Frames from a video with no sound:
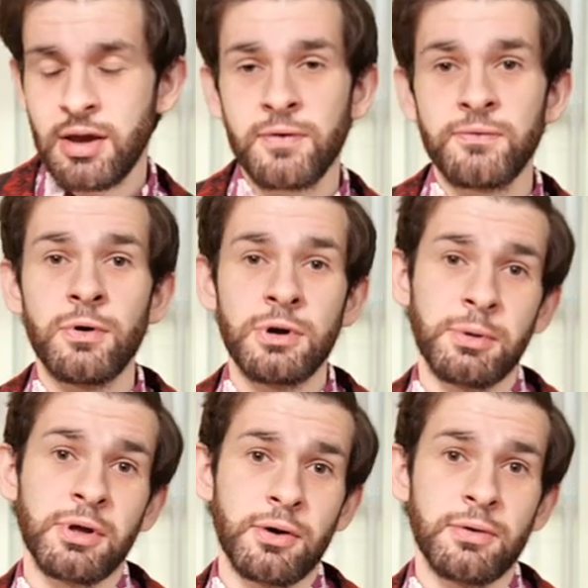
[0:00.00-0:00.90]

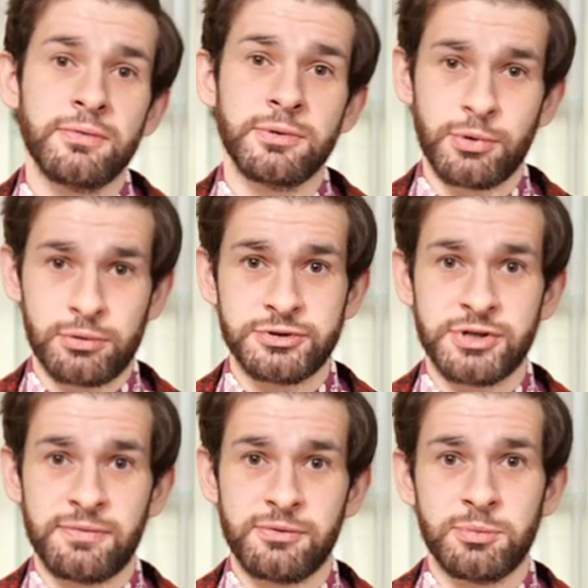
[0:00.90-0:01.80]
Following on from old
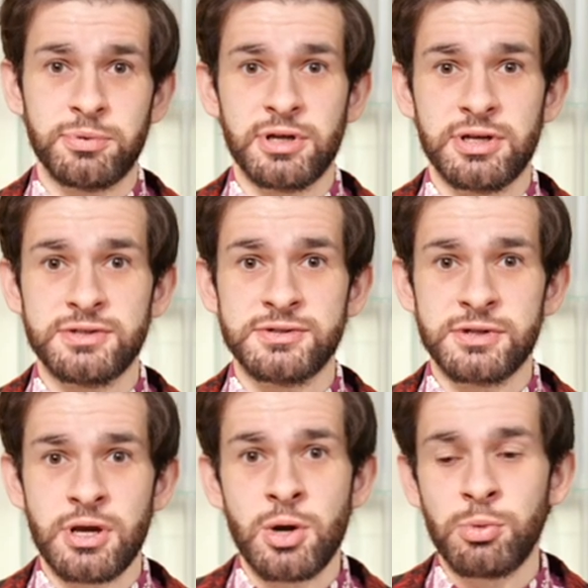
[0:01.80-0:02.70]
Sheffield
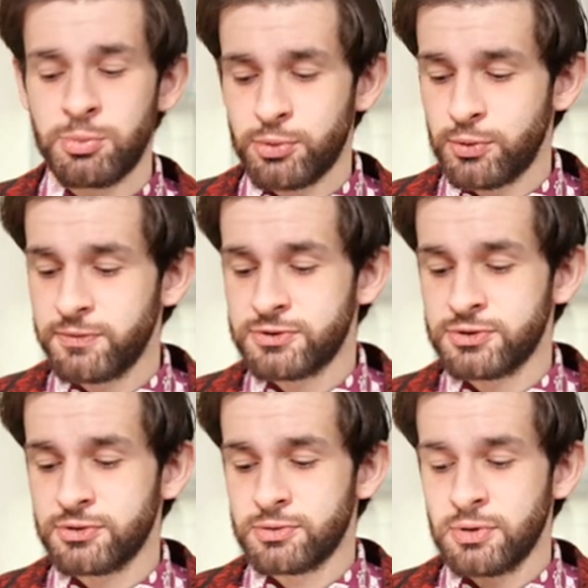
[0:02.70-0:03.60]
plates, we move
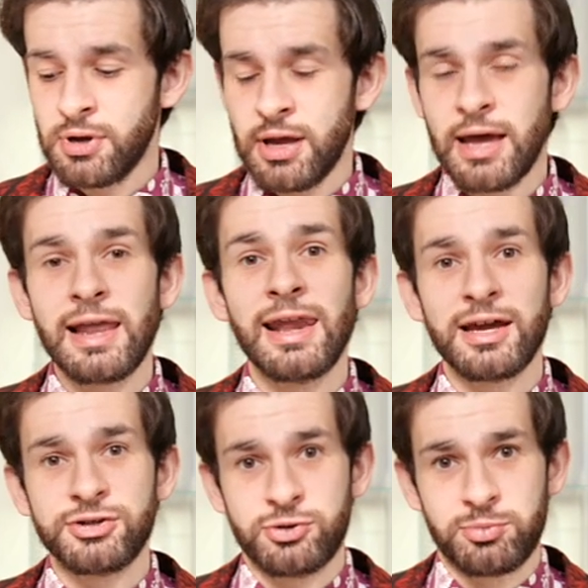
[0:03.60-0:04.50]
to
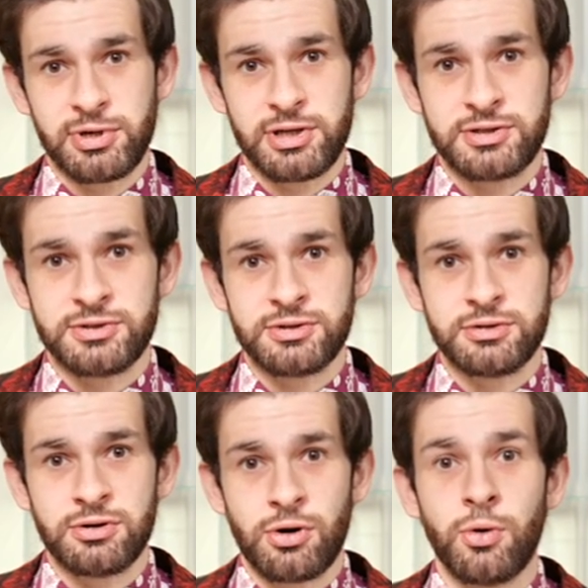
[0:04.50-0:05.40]
electroplate,
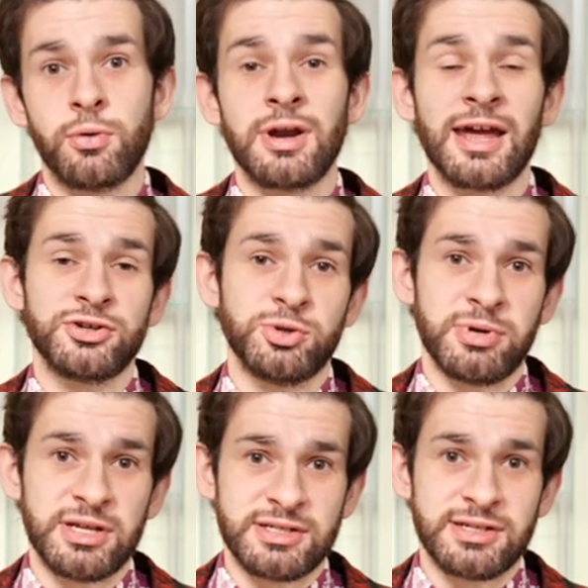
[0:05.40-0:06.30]
or
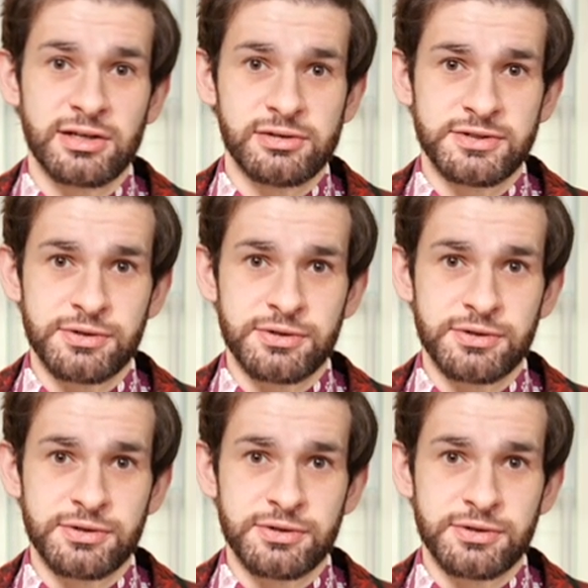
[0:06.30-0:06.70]
electroplated nickel